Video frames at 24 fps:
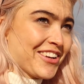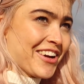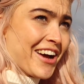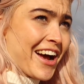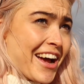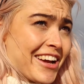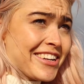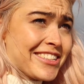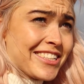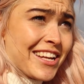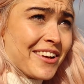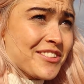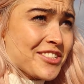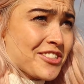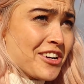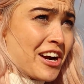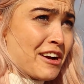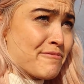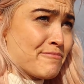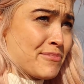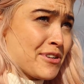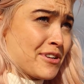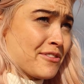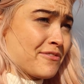I used to have a
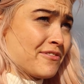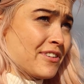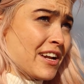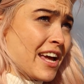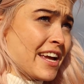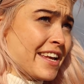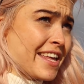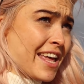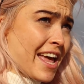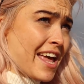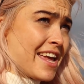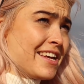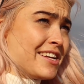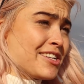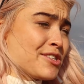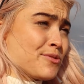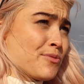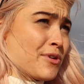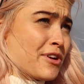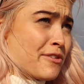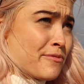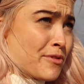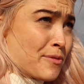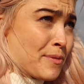scrapbook for like each
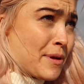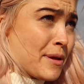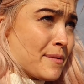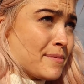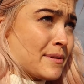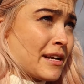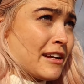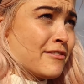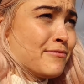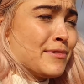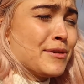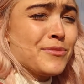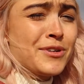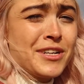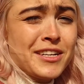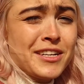one of the people I've been